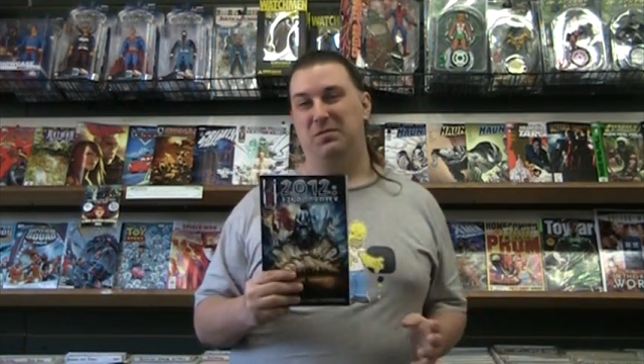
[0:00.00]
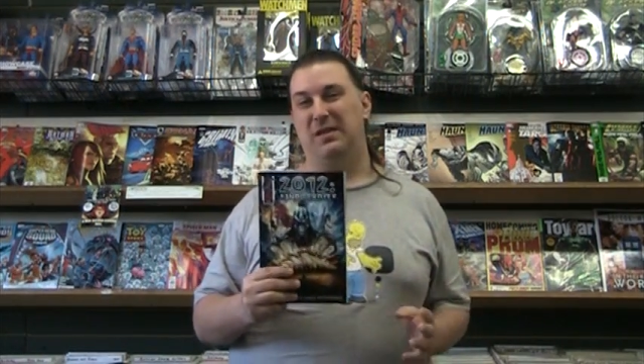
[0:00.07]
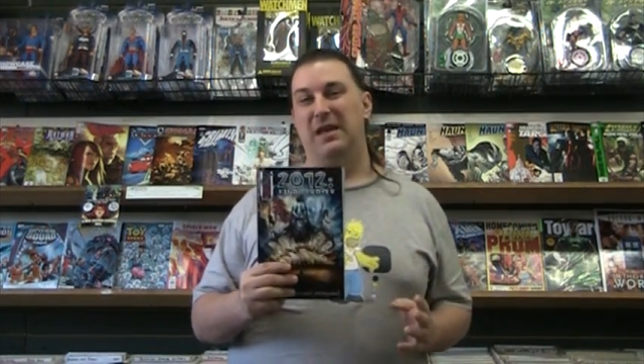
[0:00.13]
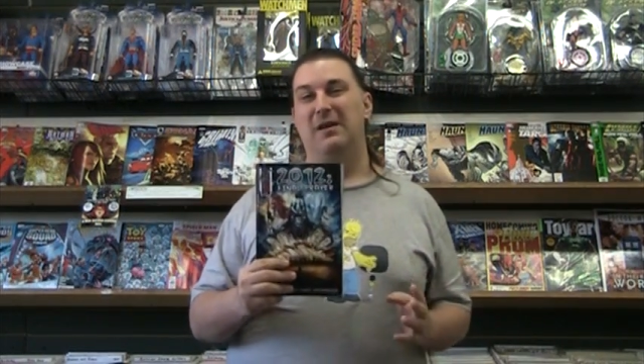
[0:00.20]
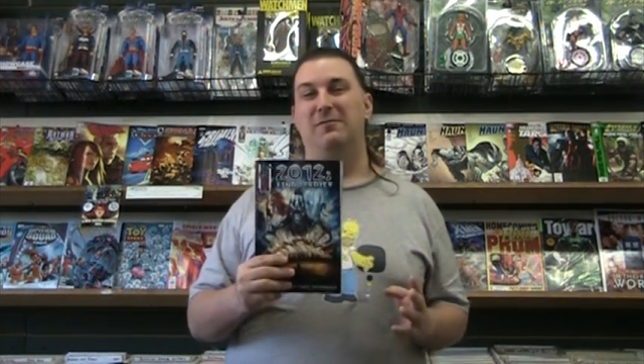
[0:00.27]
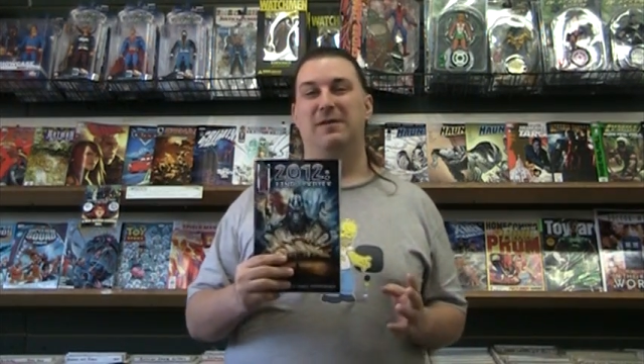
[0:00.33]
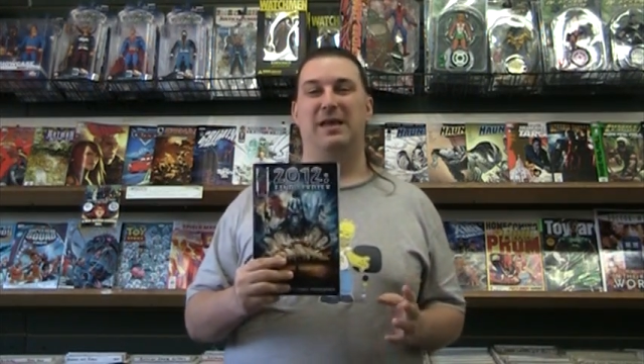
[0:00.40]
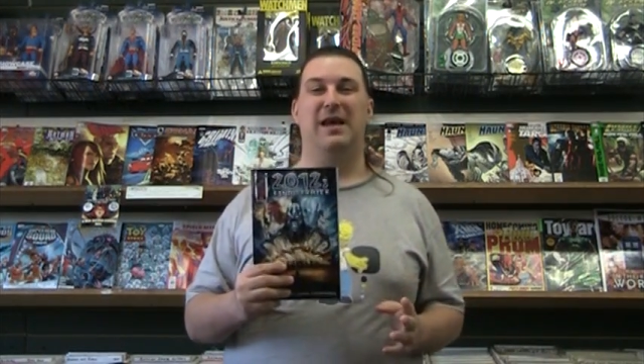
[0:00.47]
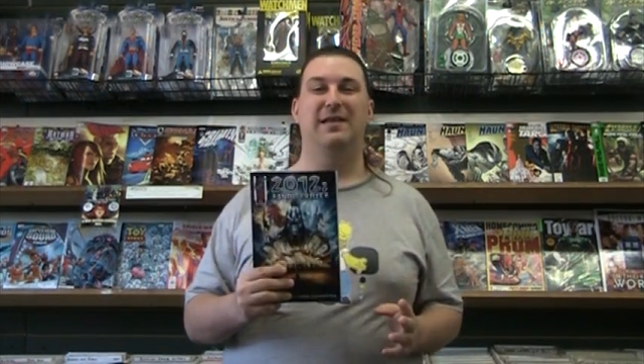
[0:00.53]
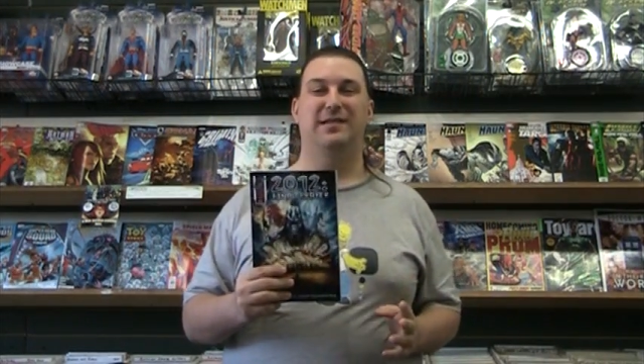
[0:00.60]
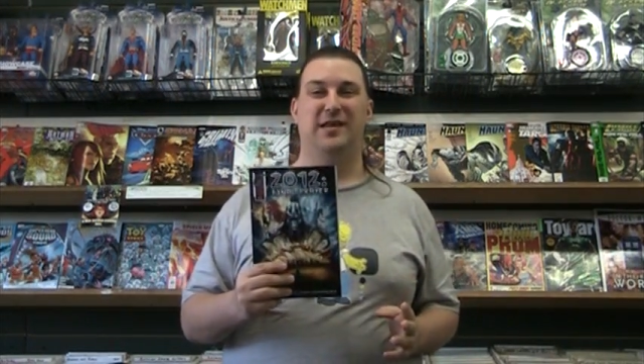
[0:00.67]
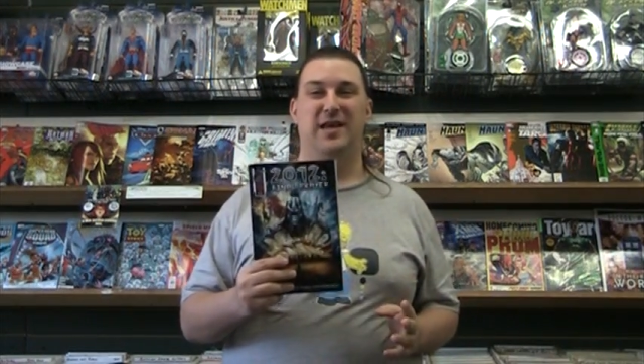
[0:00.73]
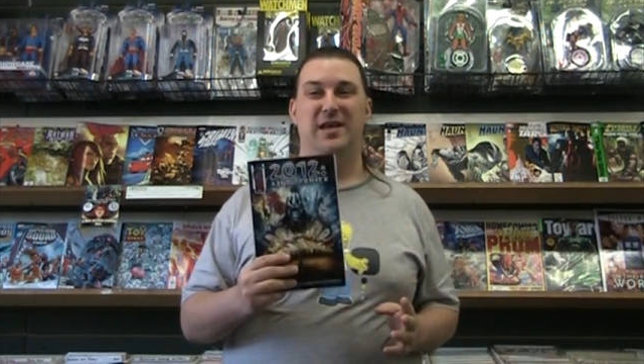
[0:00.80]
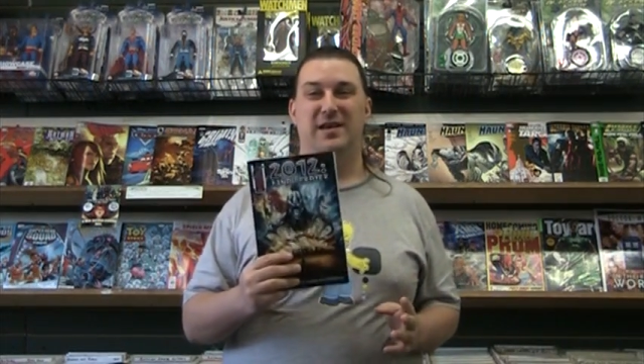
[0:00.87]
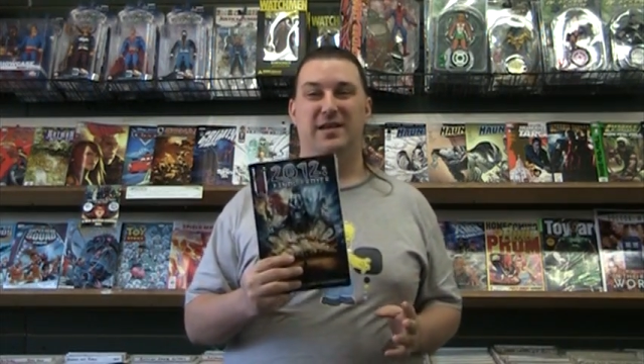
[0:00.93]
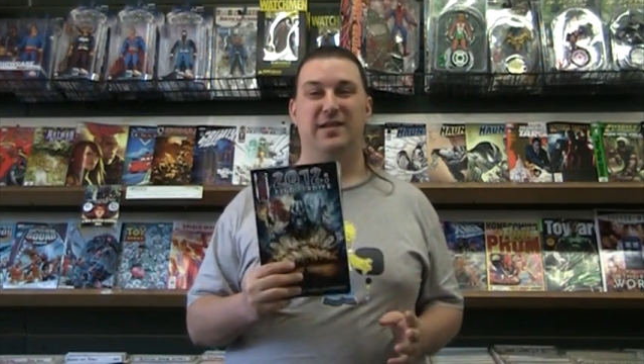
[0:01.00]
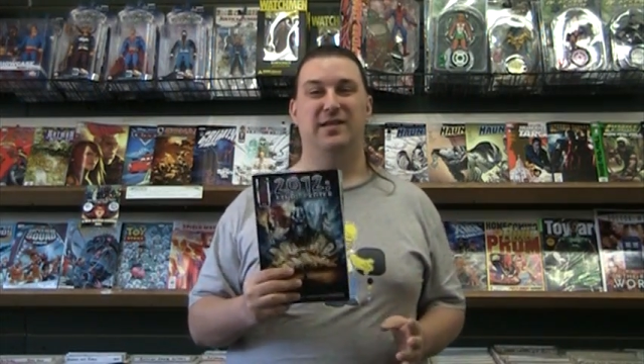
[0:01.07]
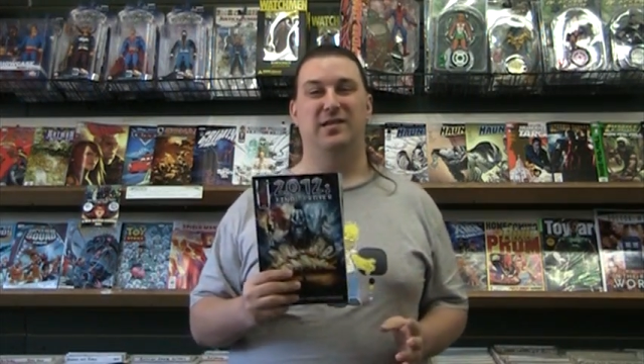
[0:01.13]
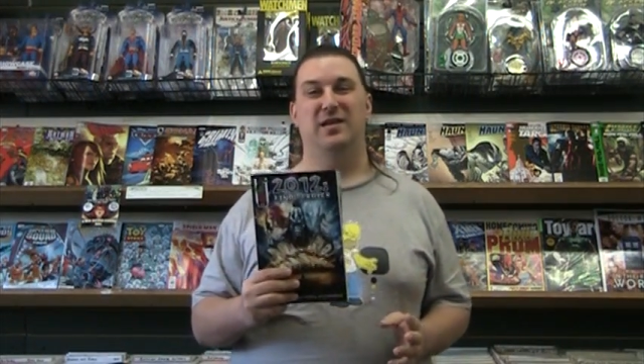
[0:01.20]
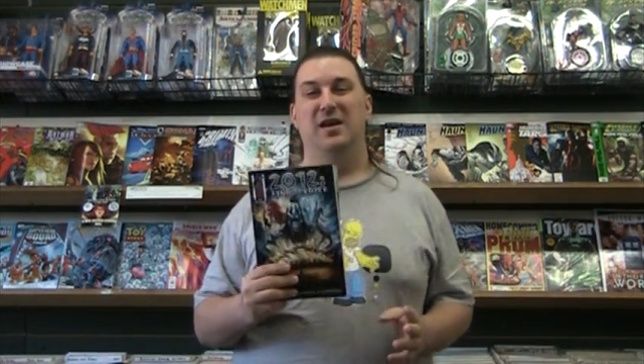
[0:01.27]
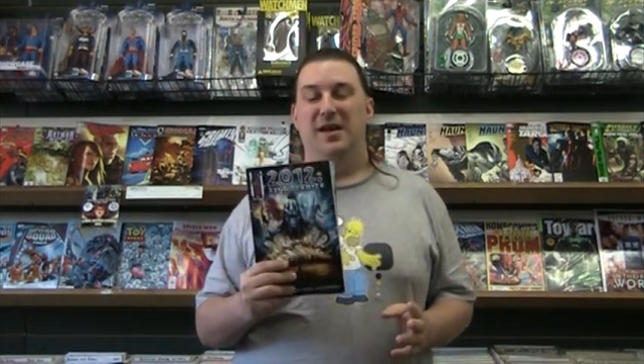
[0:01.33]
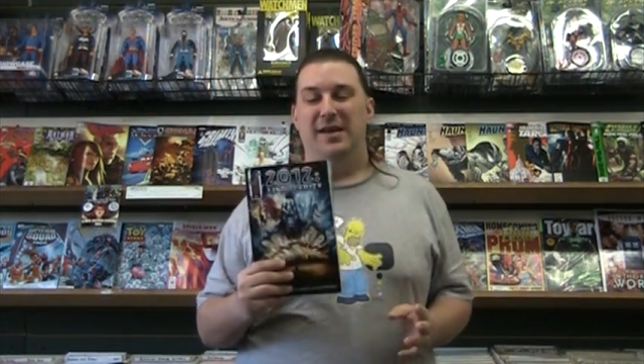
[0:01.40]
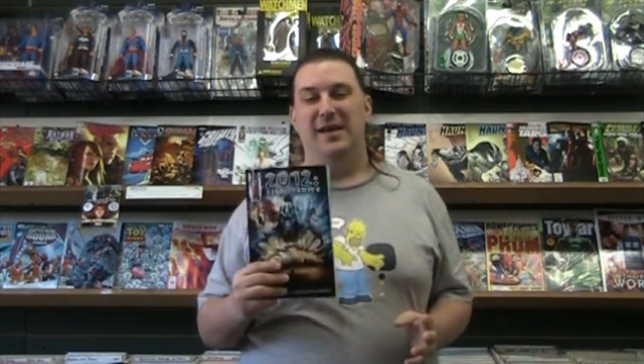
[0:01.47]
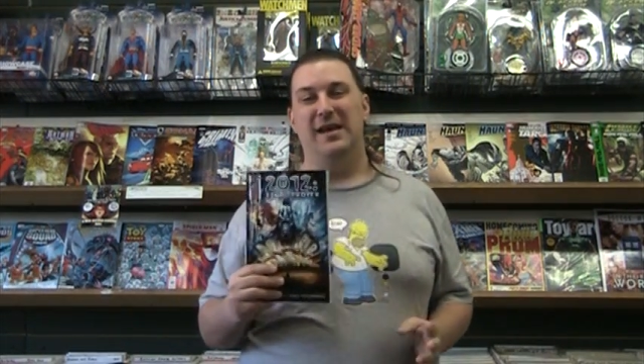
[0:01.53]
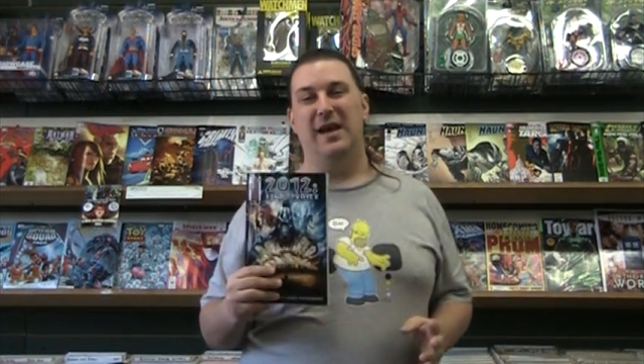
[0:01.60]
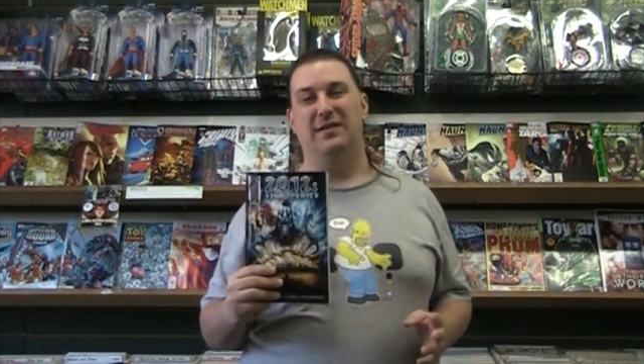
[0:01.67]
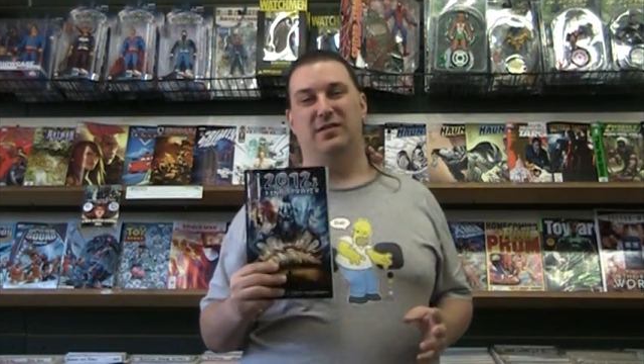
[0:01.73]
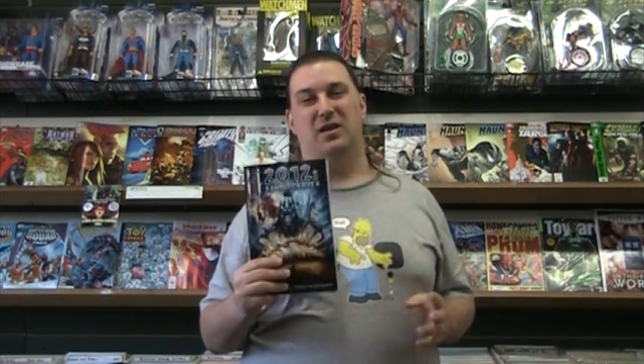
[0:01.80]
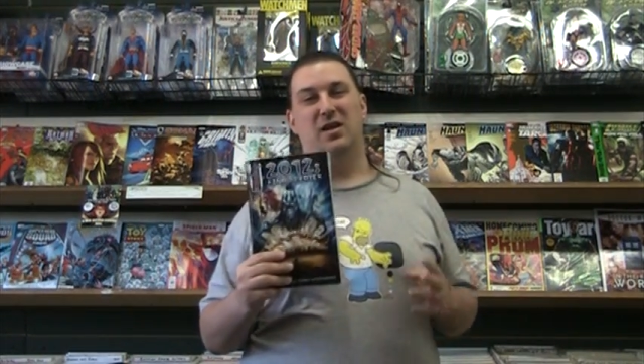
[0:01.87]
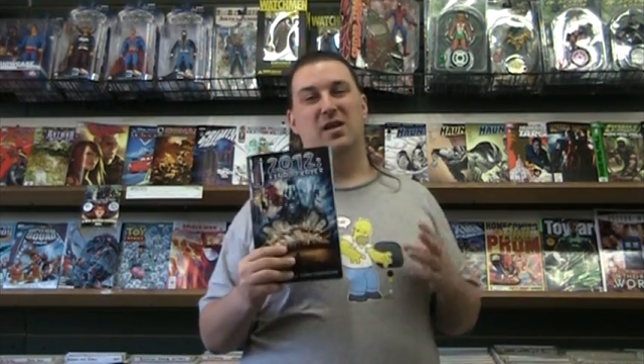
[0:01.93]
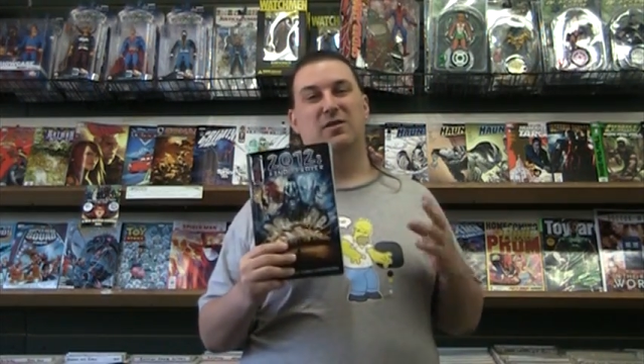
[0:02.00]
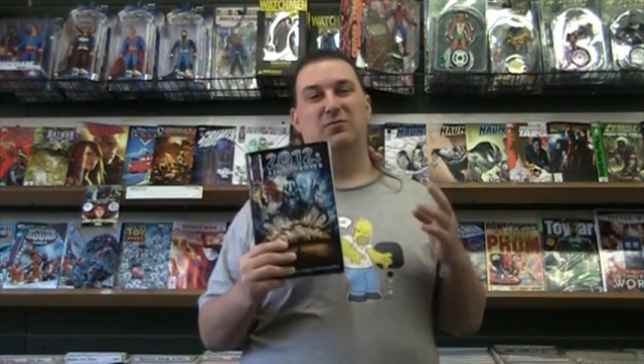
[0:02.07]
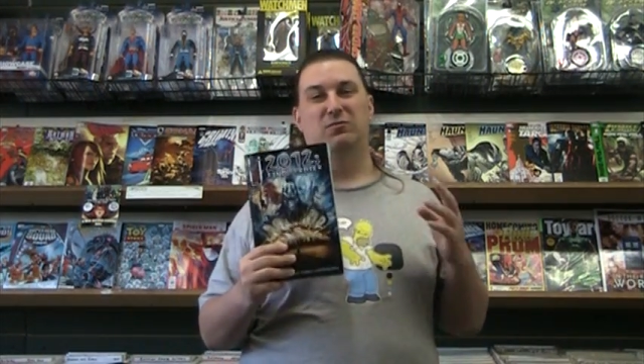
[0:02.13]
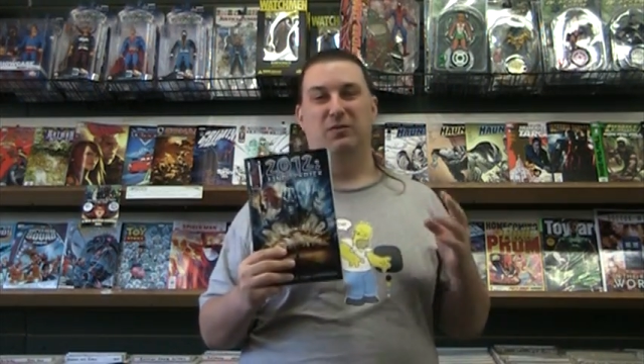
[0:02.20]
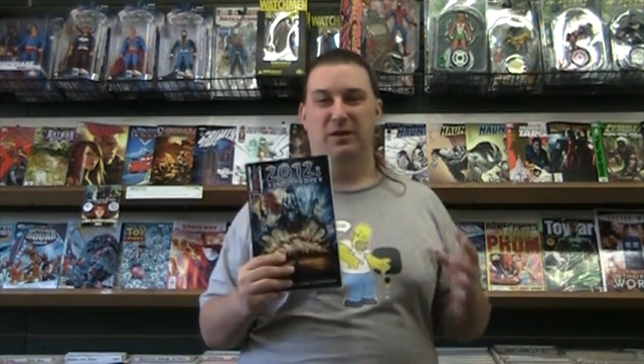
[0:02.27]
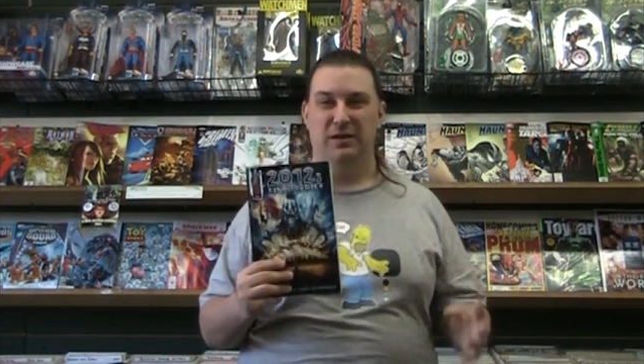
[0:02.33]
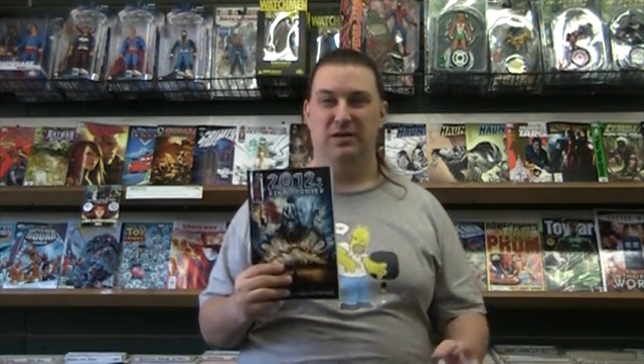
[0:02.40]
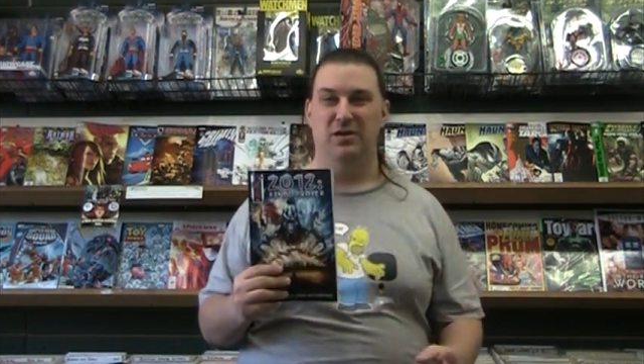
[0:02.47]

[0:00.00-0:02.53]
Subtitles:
thing with Heske is he has a lot of really